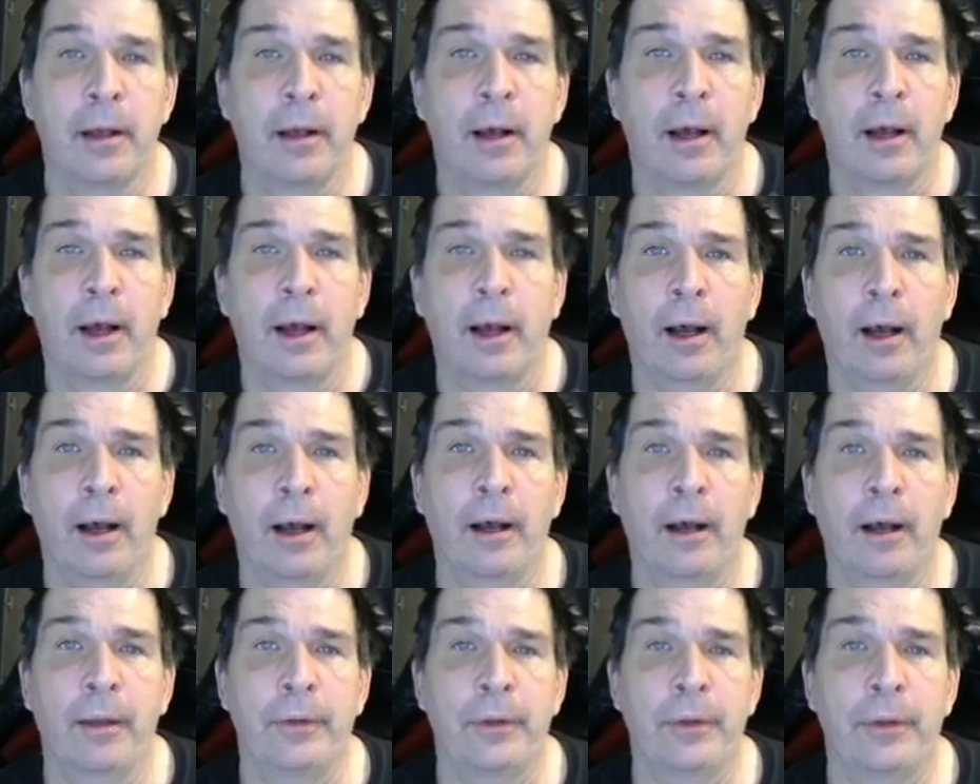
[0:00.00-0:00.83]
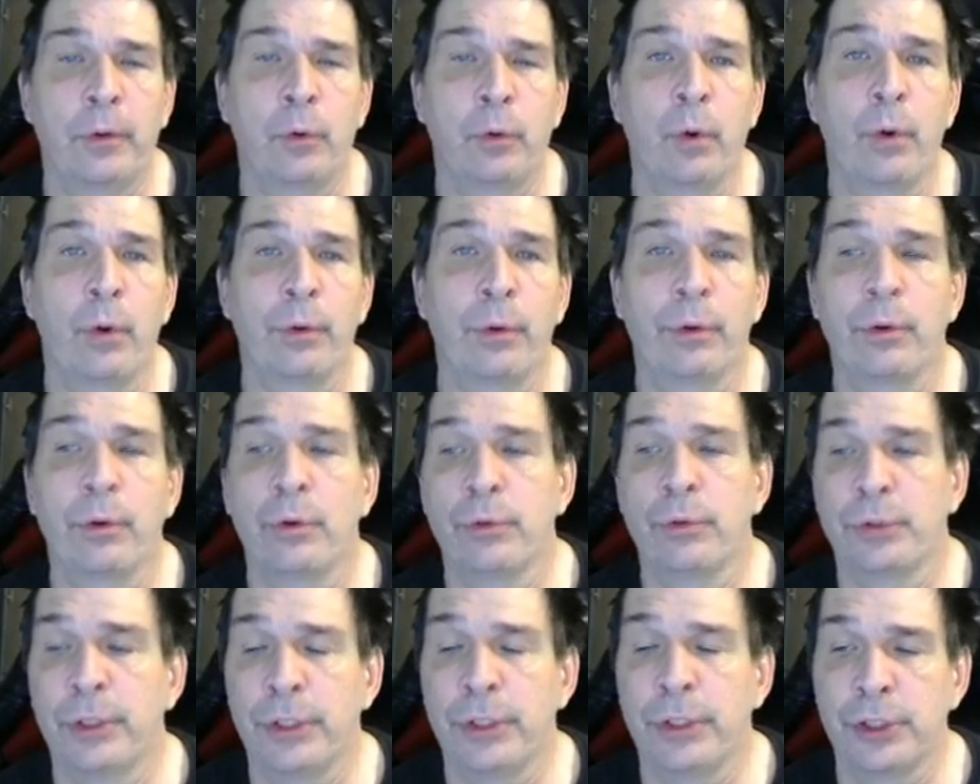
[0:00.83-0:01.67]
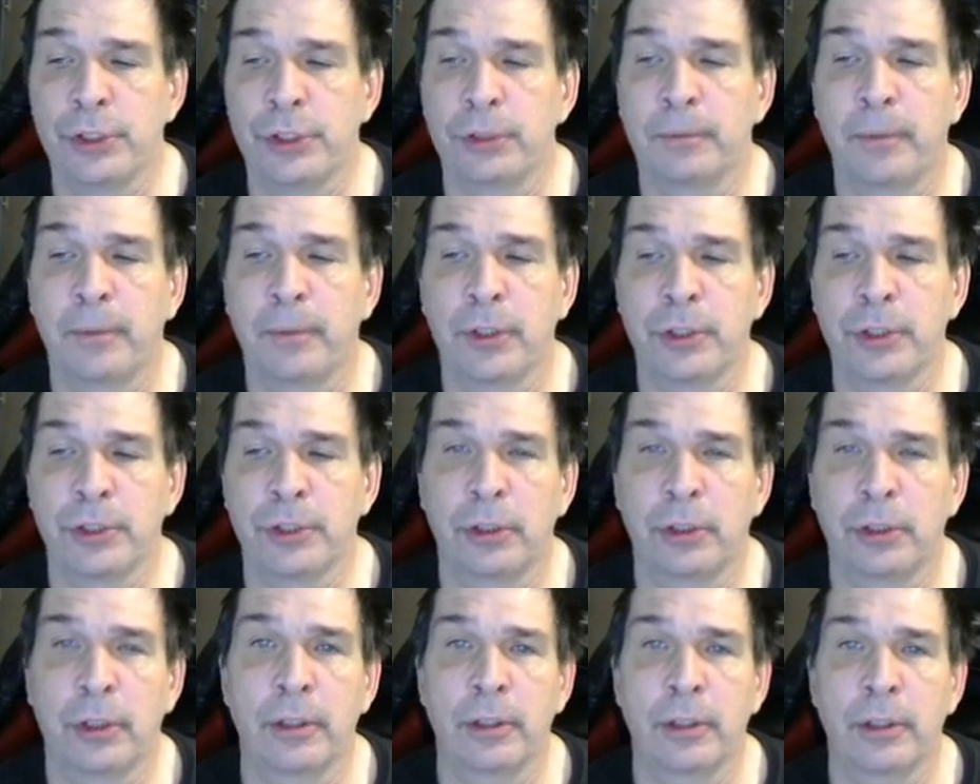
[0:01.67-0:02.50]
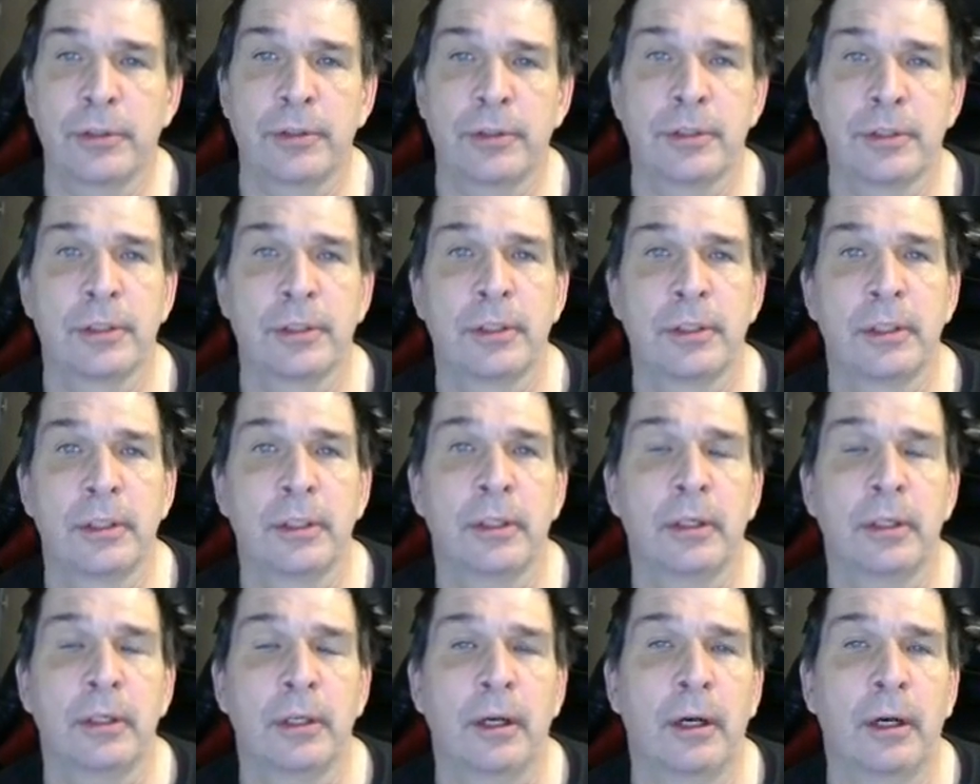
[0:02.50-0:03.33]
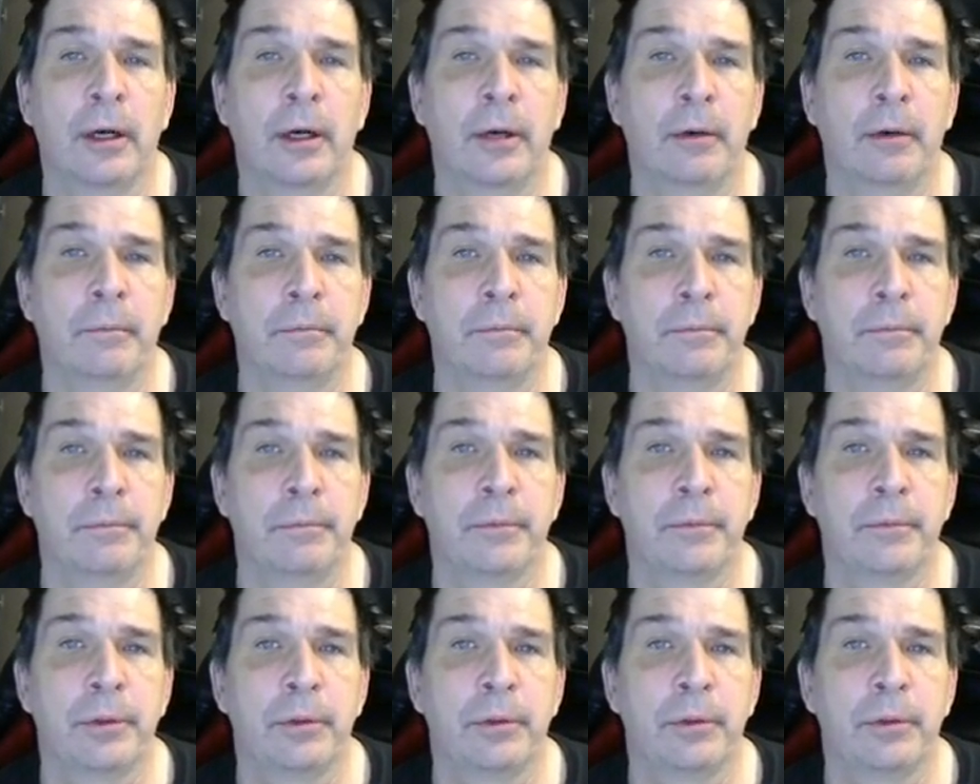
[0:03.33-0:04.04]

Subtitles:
The quote unquote traditional martial arts, um,